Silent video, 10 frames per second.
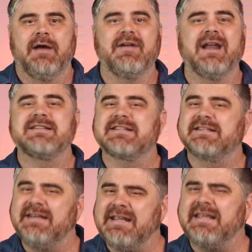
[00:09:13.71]
I've got a
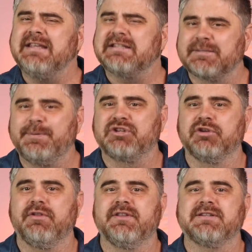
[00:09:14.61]
sneaky
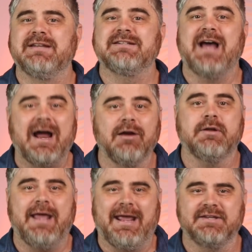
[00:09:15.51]
suspicion that this entire
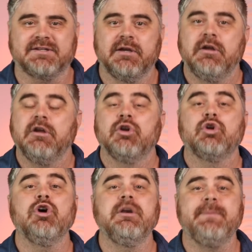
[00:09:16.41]
case
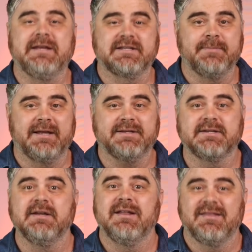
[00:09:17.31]
could be
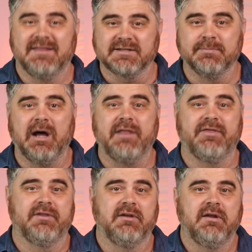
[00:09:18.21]
dismissed this
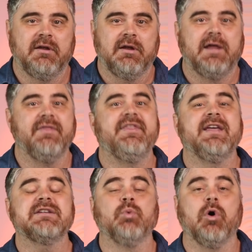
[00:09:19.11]
month. And
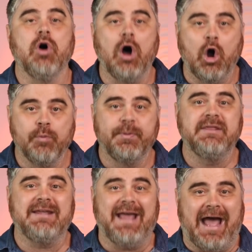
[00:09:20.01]
this will
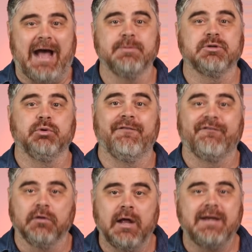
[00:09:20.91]
open the absolute
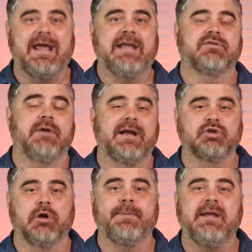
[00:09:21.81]
floodgates for
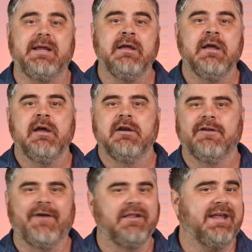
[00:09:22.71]
XRP
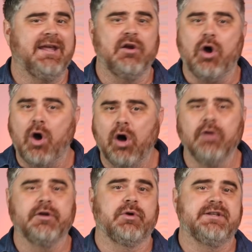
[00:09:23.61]
to finally hit
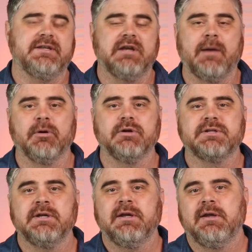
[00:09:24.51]
all the crazy
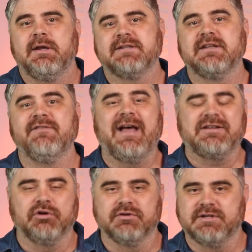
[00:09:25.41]
numbers its
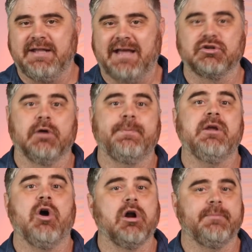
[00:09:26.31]
investors in the
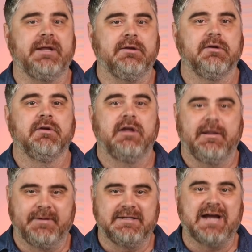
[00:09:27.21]
XRP army
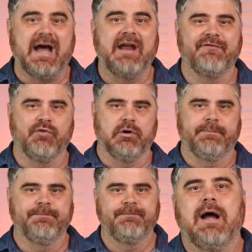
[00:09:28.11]
have been dying for.
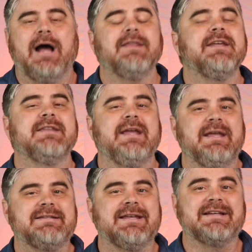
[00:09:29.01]
I think that
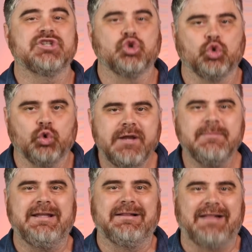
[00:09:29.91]
it's
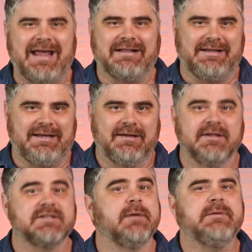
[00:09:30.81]
extremely likely
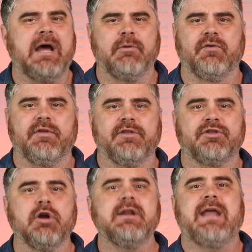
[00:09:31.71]
that sometime over the
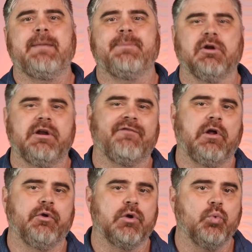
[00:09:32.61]
30 day period
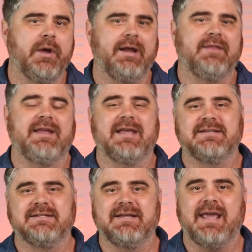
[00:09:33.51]
following a win in the
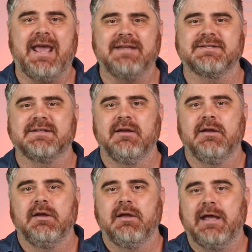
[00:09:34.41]
SEC case,
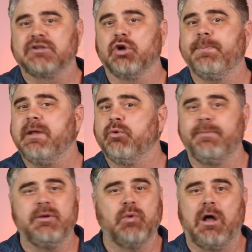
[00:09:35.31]
XRP
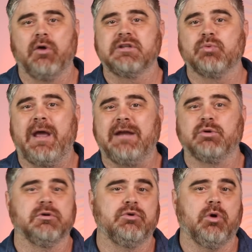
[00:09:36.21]
would be well on its way
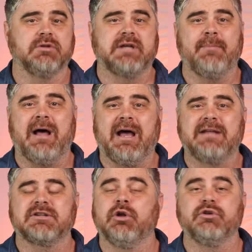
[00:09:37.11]
toward new all time
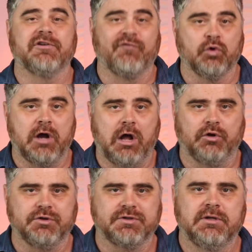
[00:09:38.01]
highs close to
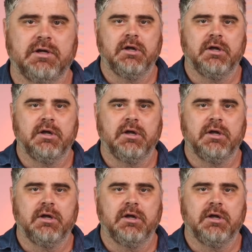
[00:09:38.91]
$4.